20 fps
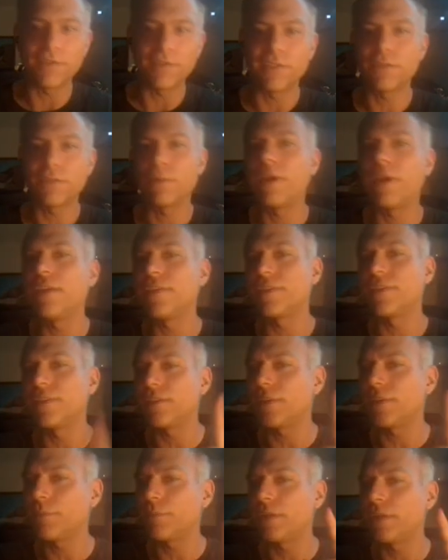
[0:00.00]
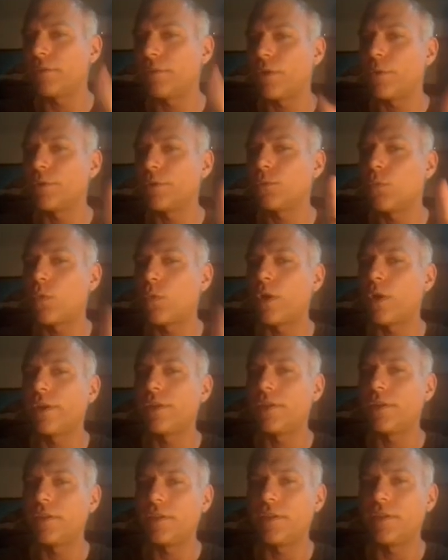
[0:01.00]
this way. This is something I've always wanted
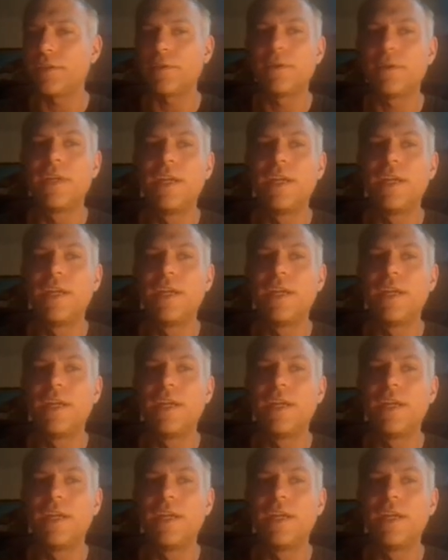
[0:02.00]
to do